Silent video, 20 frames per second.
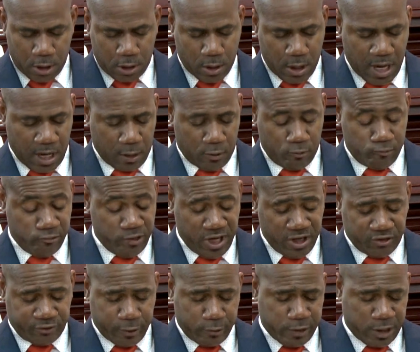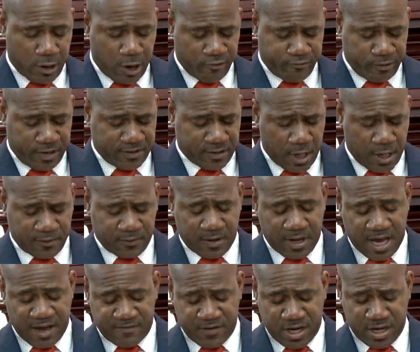Your Reach for Recovery is
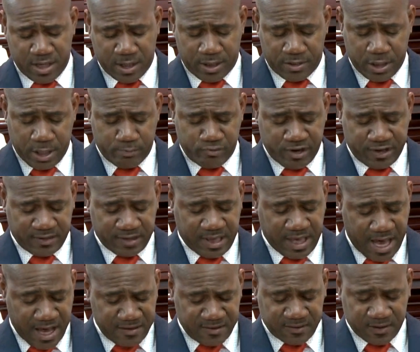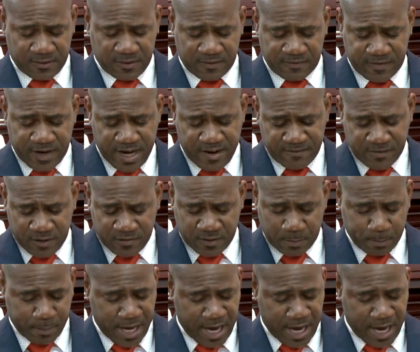also having the Breast Cancer Survivors